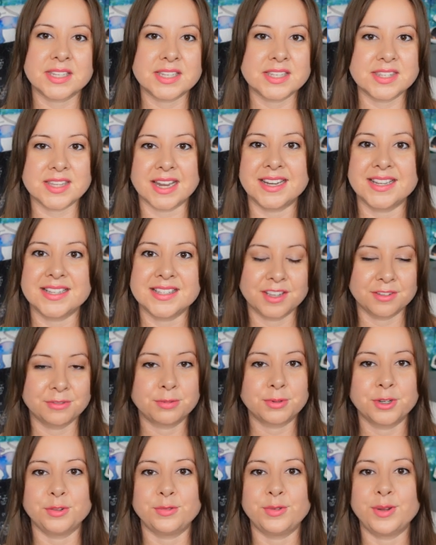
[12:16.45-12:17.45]
Studies have
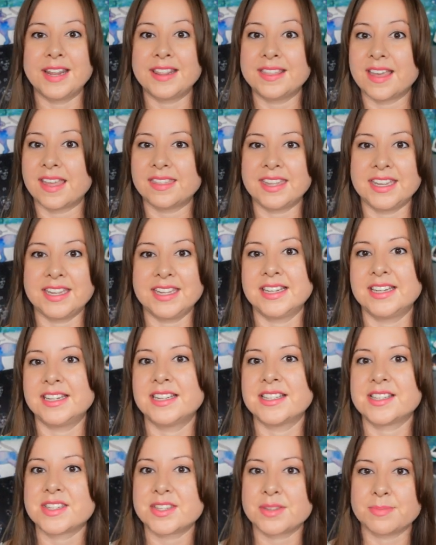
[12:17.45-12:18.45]
proven that they can
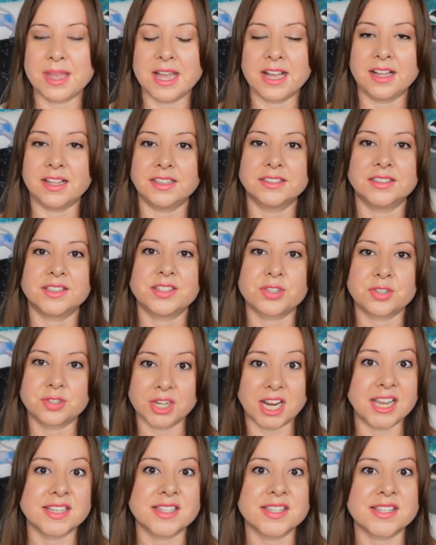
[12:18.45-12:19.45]
smell
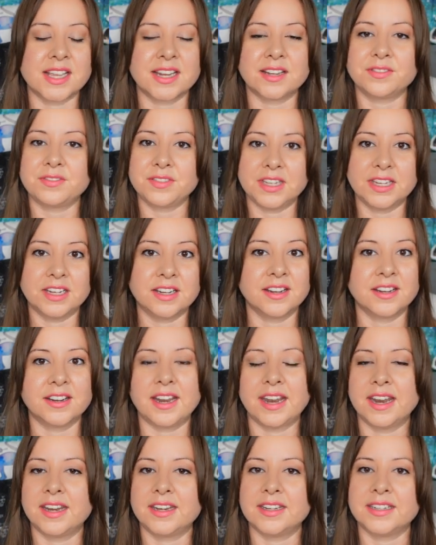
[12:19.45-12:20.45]
stress and fear
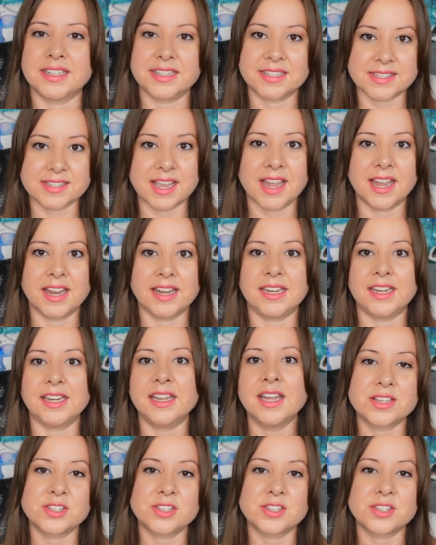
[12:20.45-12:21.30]
and anxiety.